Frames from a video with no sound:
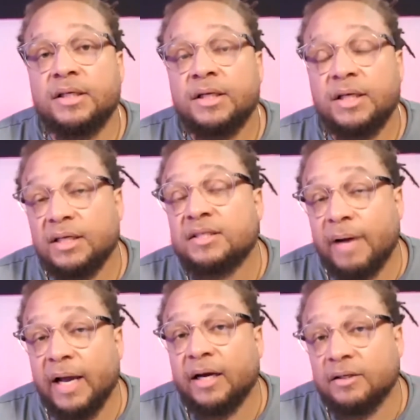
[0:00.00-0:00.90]
he is
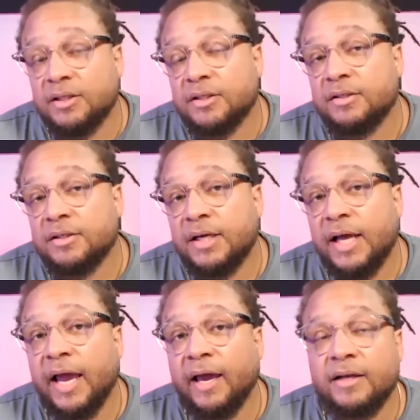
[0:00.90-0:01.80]
my elder
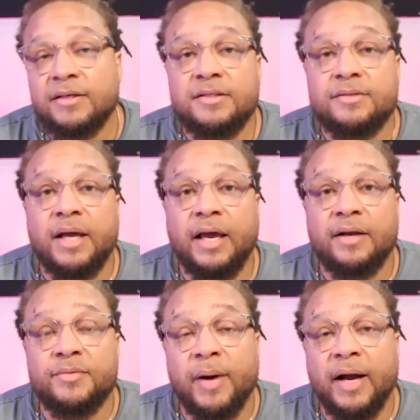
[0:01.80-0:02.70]
and and
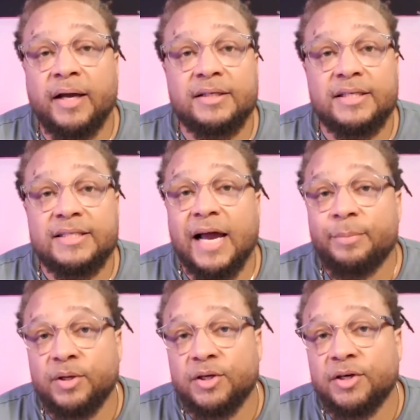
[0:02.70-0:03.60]
my
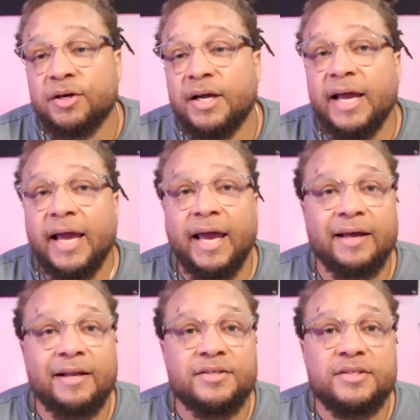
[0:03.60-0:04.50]
discipler
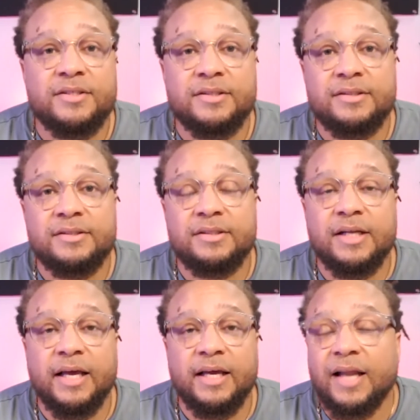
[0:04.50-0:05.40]
and
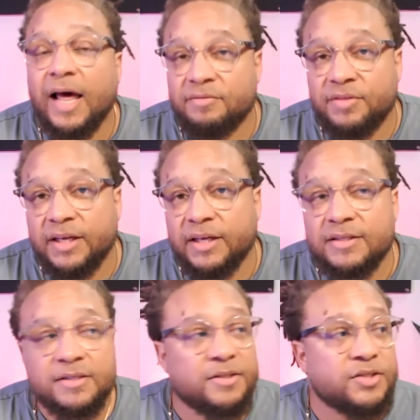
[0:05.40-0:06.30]
and a lot of things.
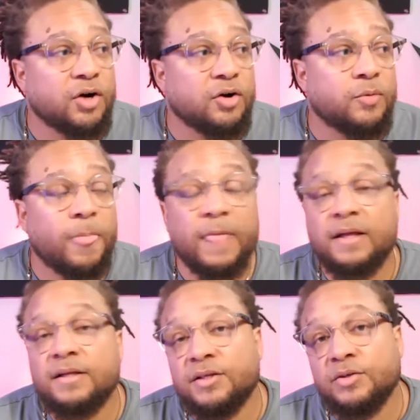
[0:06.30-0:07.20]
So
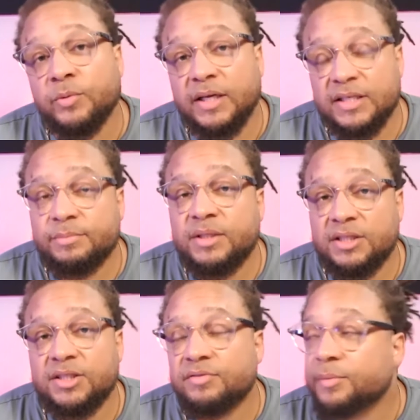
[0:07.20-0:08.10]
you want to get some
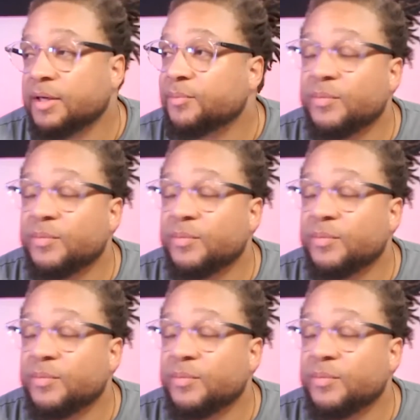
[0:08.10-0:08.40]
teaching from him.